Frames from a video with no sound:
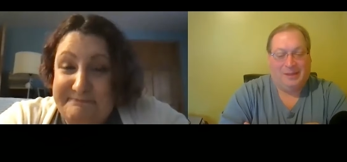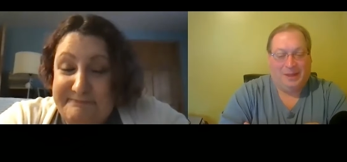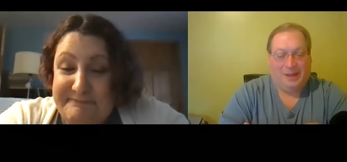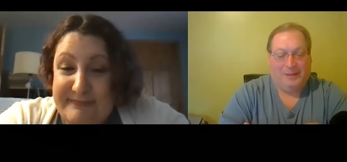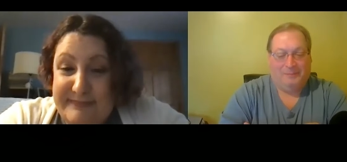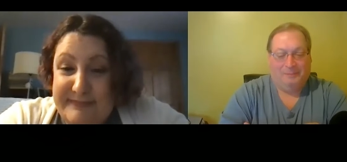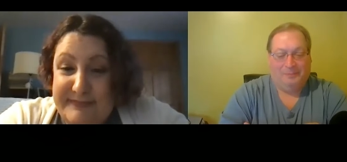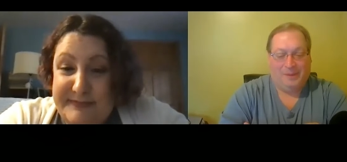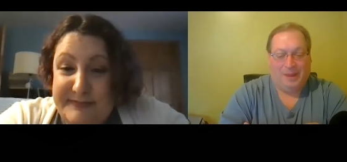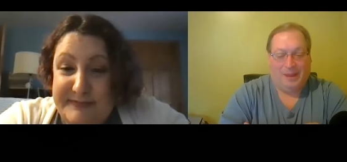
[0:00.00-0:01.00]
Speaker 1: um,
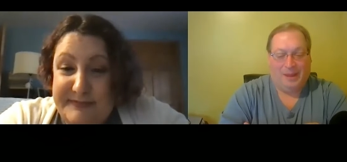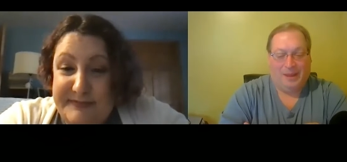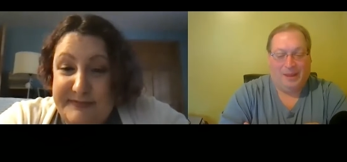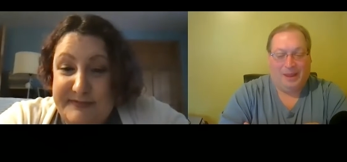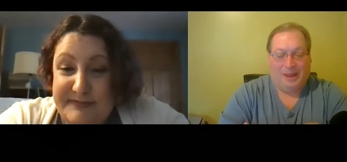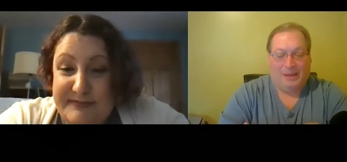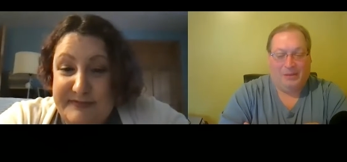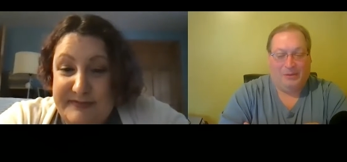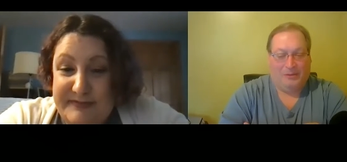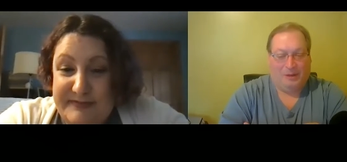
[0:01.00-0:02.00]
I
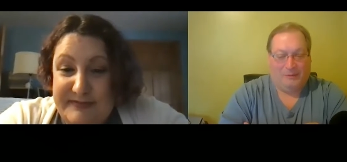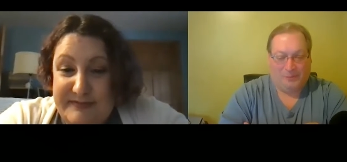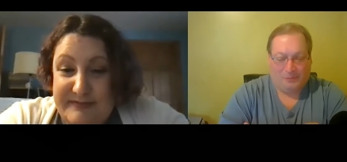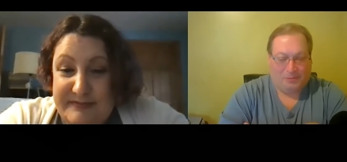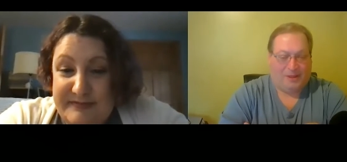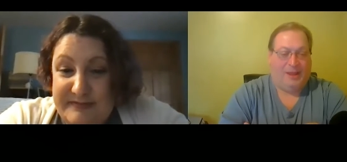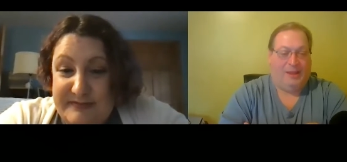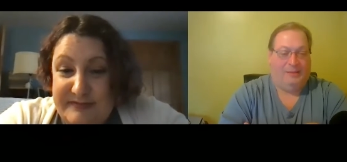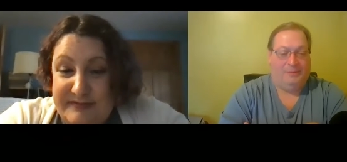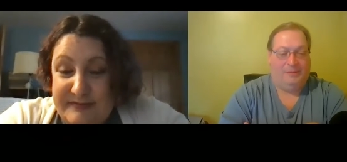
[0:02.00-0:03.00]
you're a first
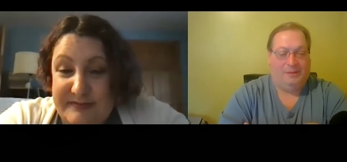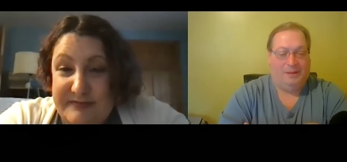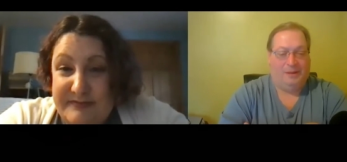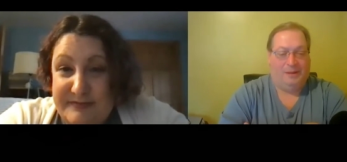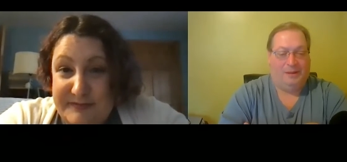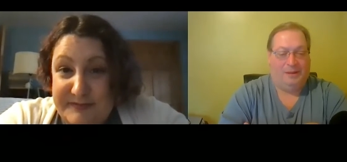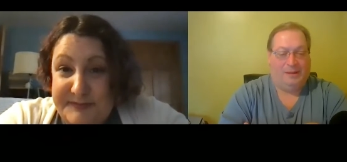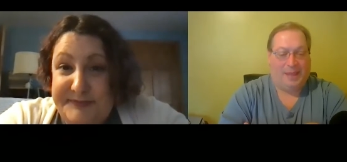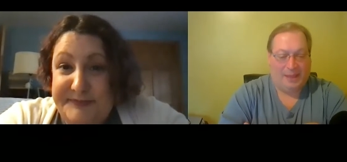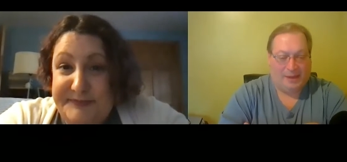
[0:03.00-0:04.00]
time uh,
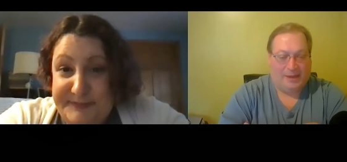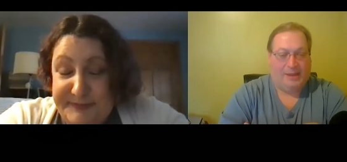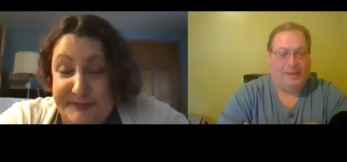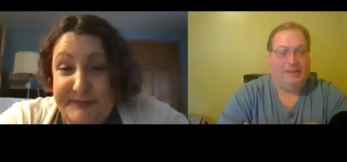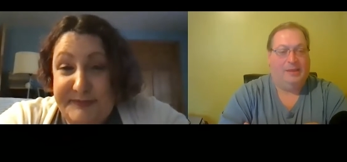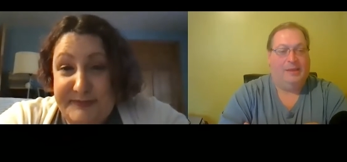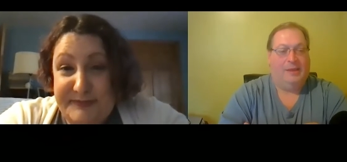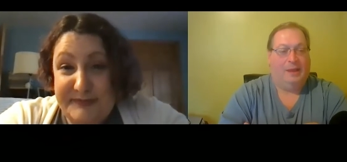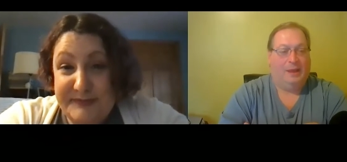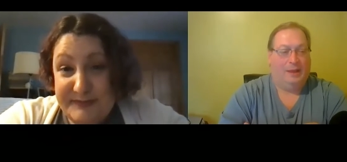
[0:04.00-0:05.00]
candidate,
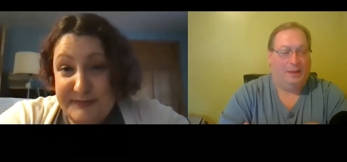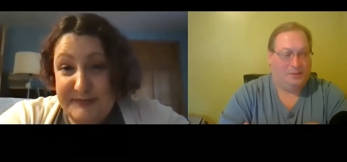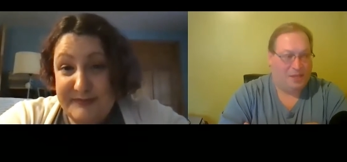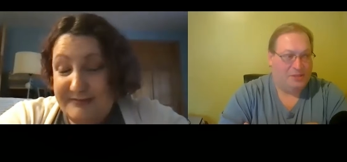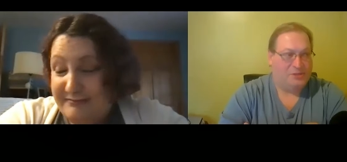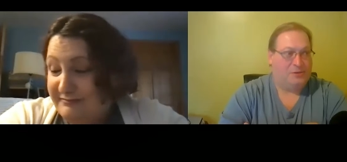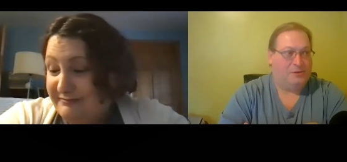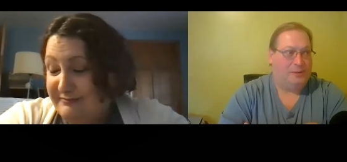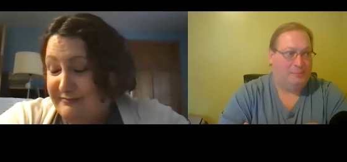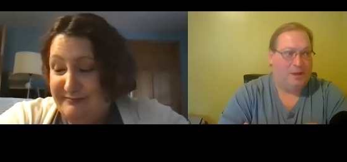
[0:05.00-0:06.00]
uh, a
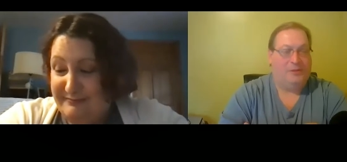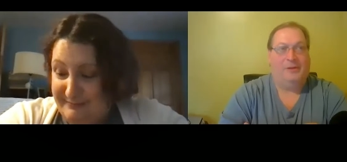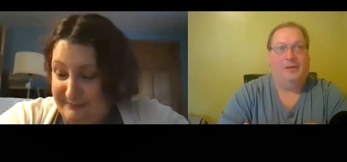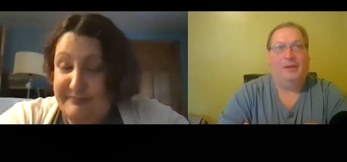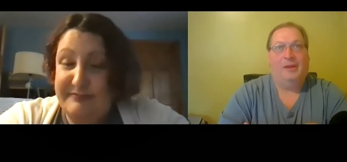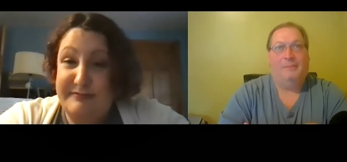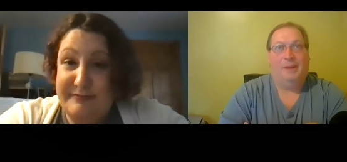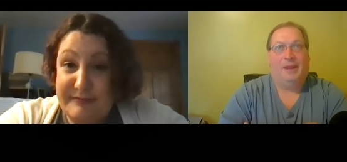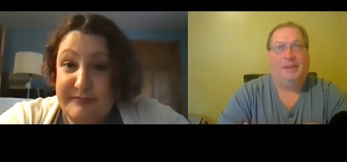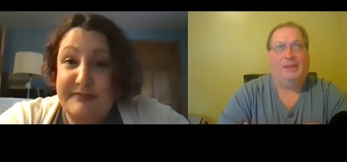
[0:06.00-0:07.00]
teacher, a mother,
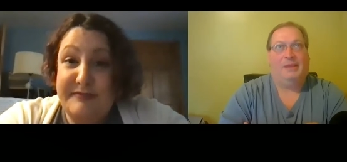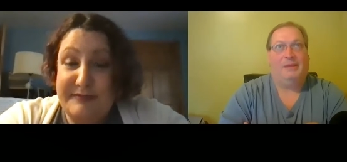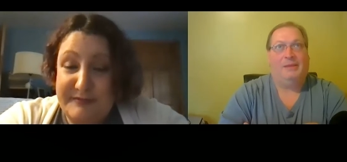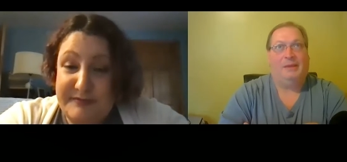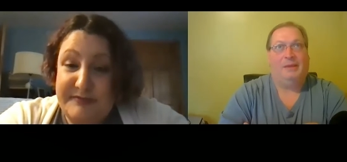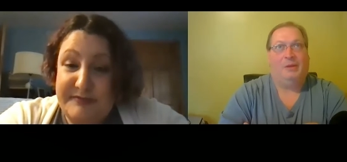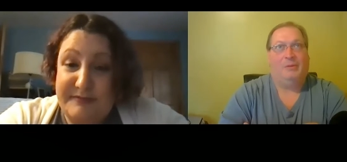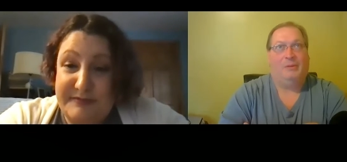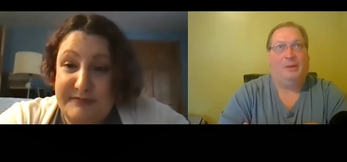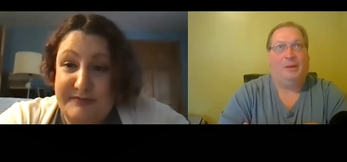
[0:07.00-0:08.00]
but I think you
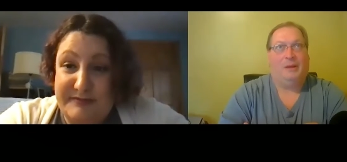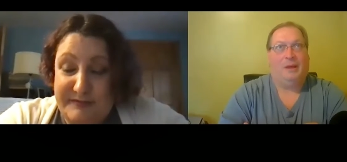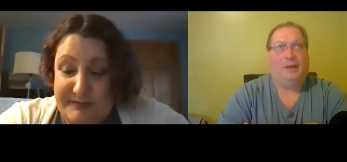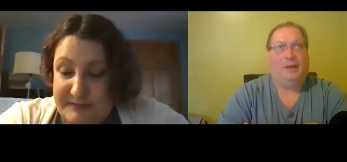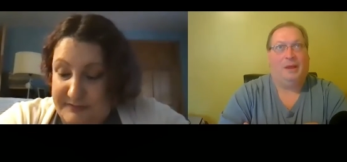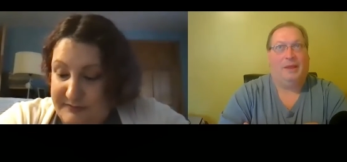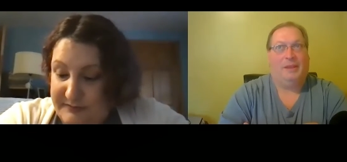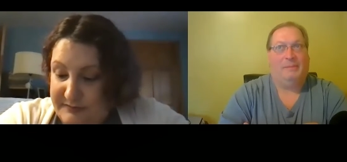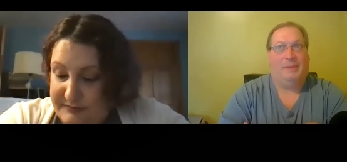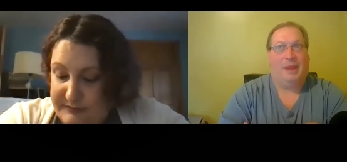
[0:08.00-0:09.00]
know. I
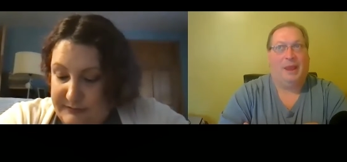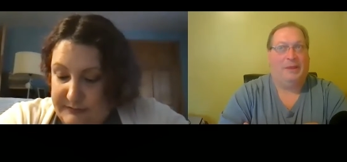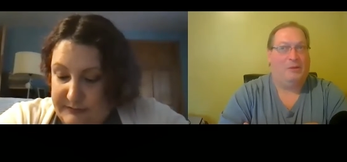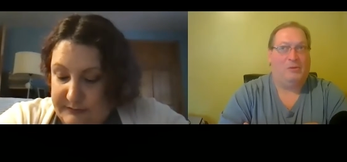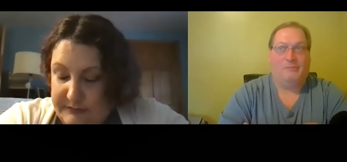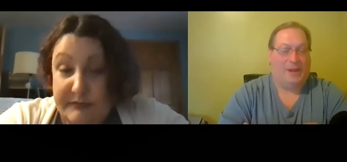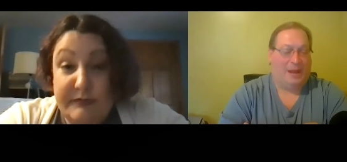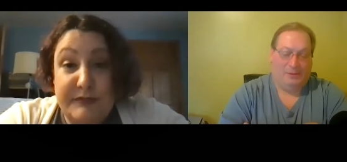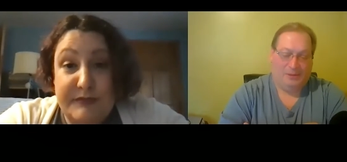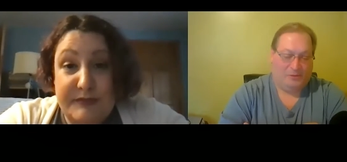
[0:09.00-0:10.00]
think I know you've been
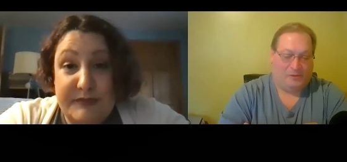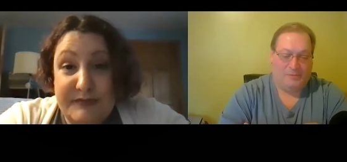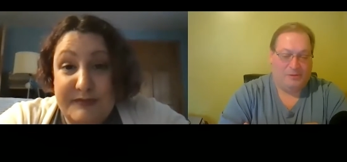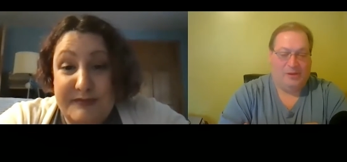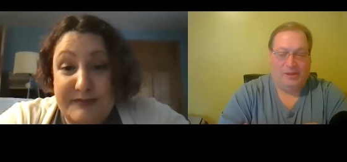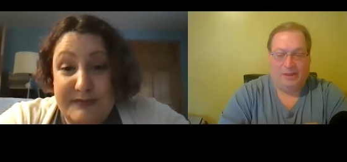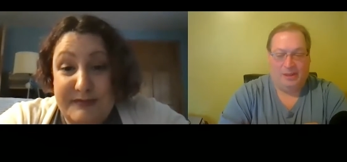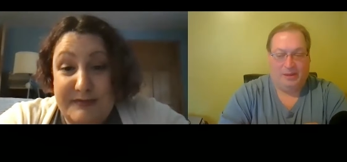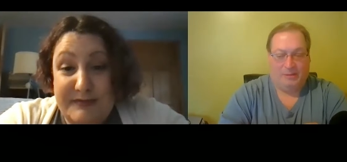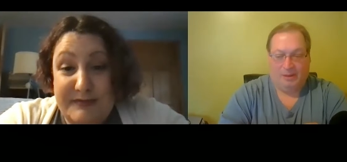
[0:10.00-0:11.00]
out in your community
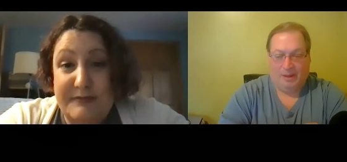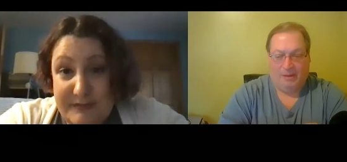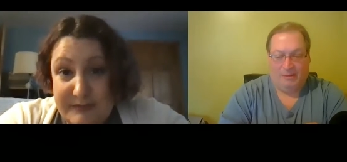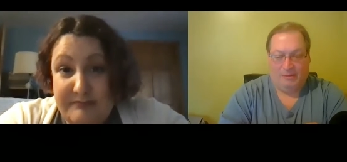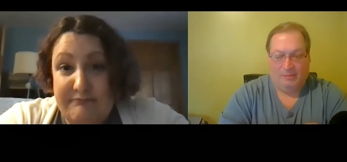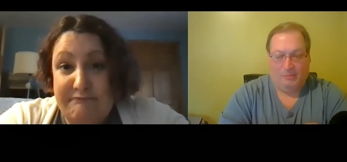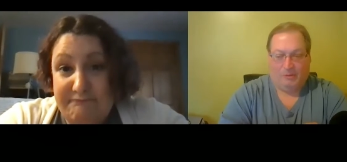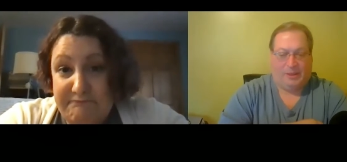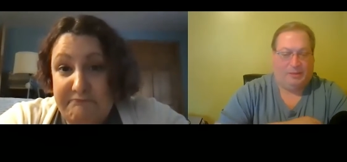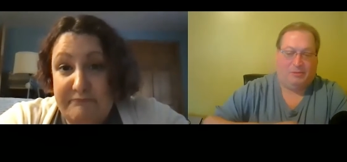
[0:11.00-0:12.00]
and and
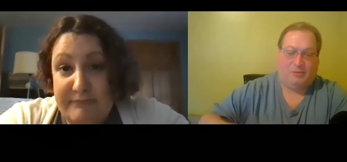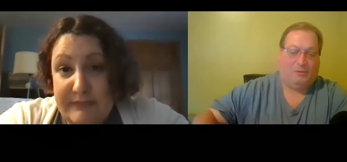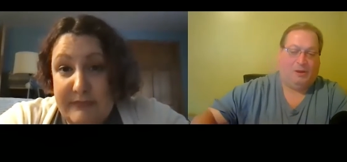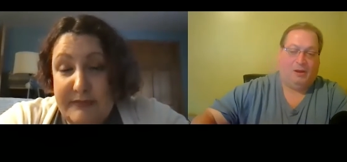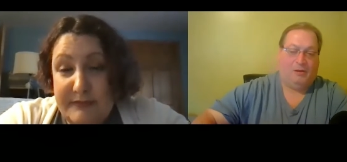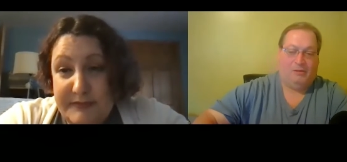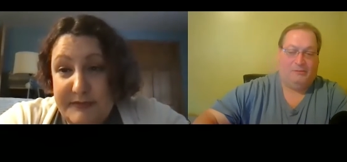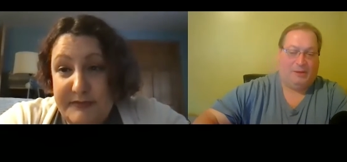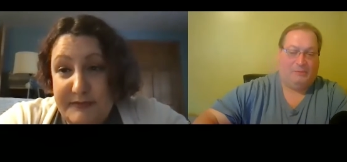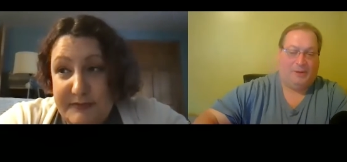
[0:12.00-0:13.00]
working so hard. You've
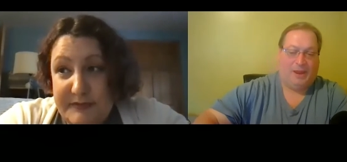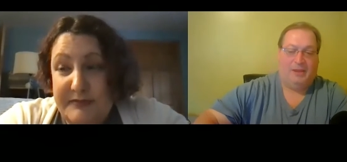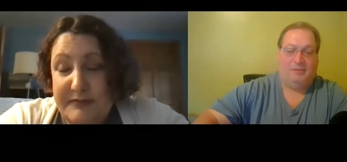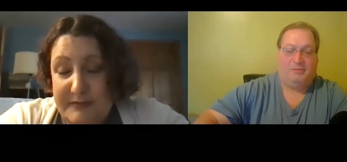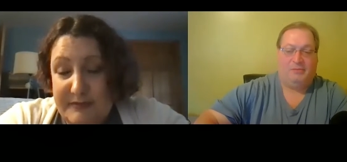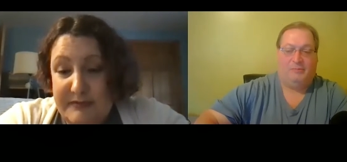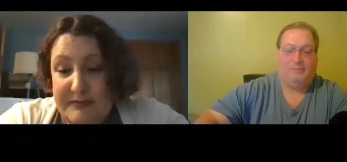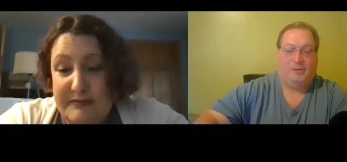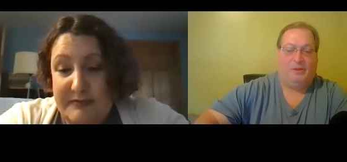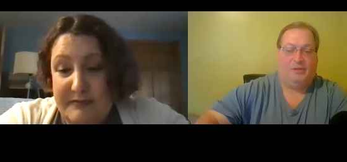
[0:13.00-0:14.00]
outraised your
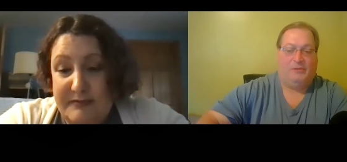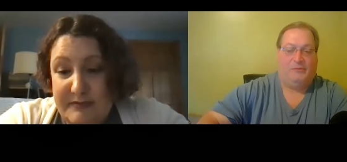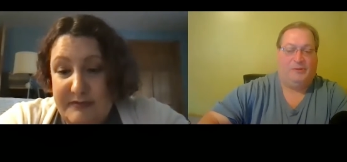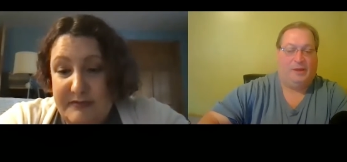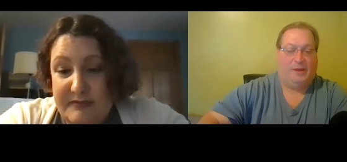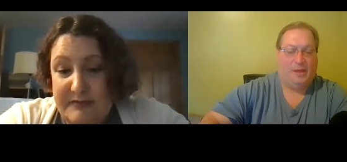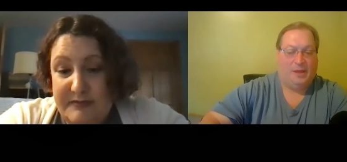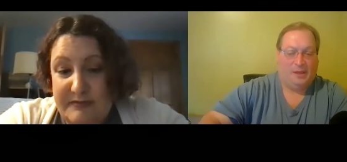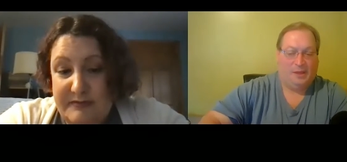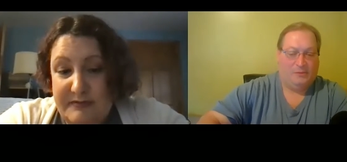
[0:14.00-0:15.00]
opponent. You've uh,
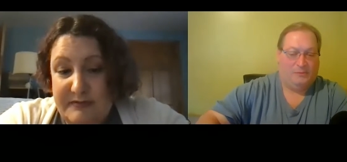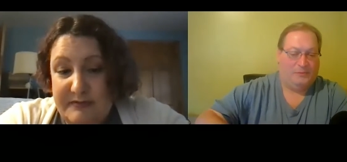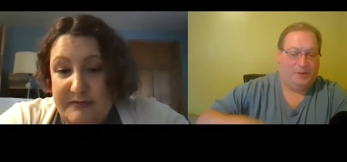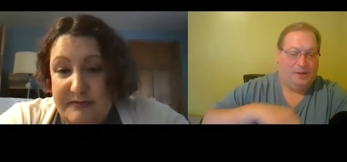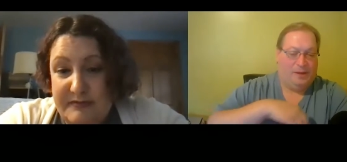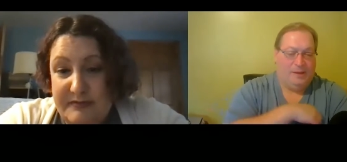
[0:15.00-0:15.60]
you've uh,